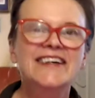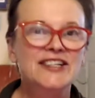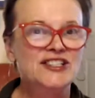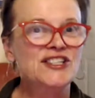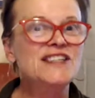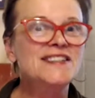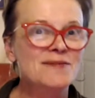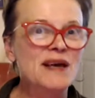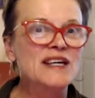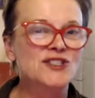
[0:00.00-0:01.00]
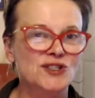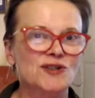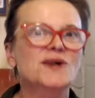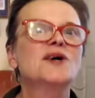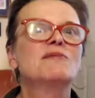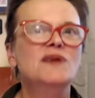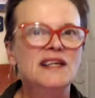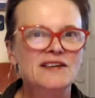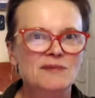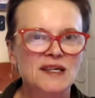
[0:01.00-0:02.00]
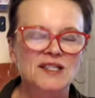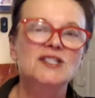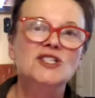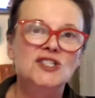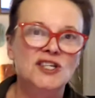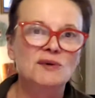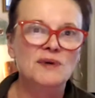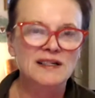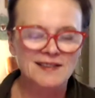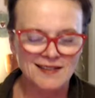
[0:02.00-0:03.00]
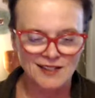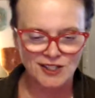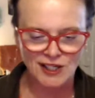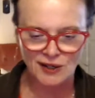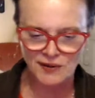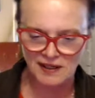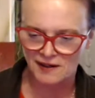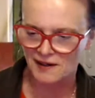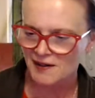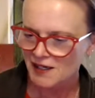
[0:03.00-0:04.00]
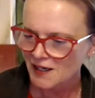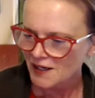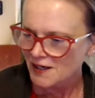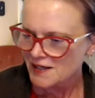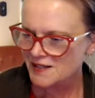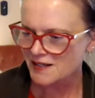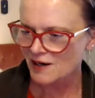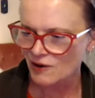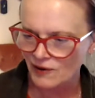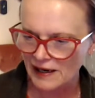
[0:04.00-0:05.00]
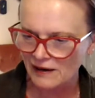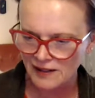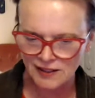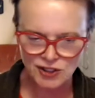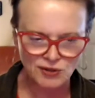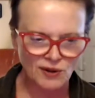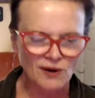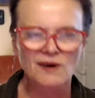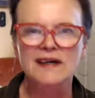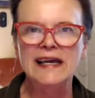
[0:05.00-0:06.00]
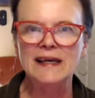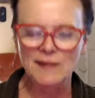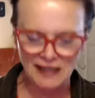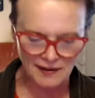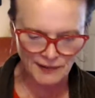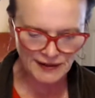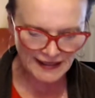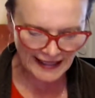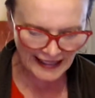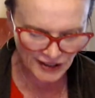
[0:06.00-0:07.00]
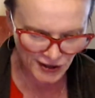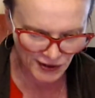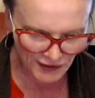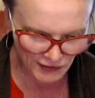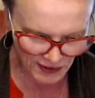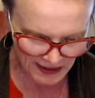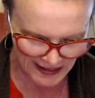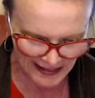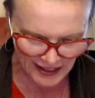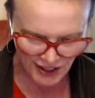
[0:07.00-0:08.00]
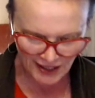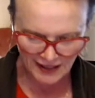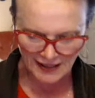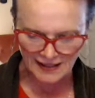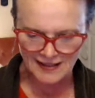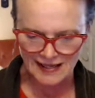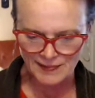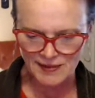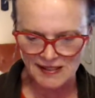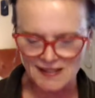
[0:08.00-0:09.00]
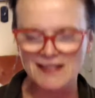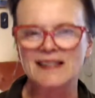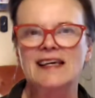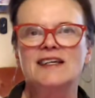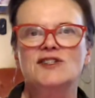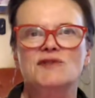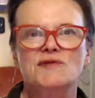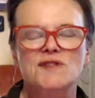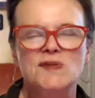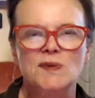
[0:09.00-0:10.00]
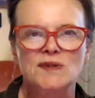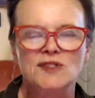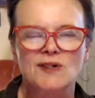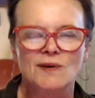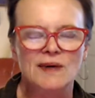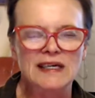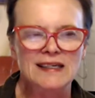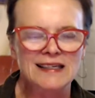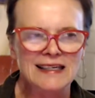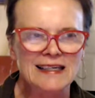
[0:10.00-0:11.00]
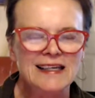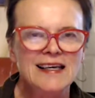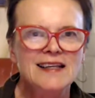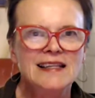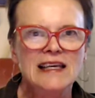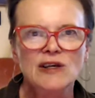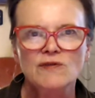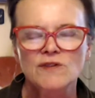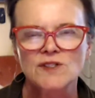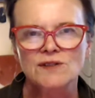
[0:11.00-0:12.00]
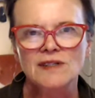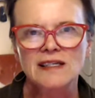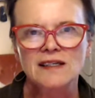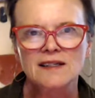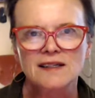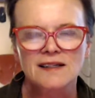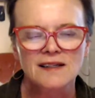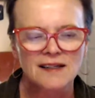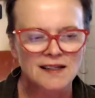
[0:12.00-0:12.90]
She's the major, believe me. She runs the show here. So ground control came in with the angel of realization and acceptance and the angel for spiritual awakening. Thank you for tuning in.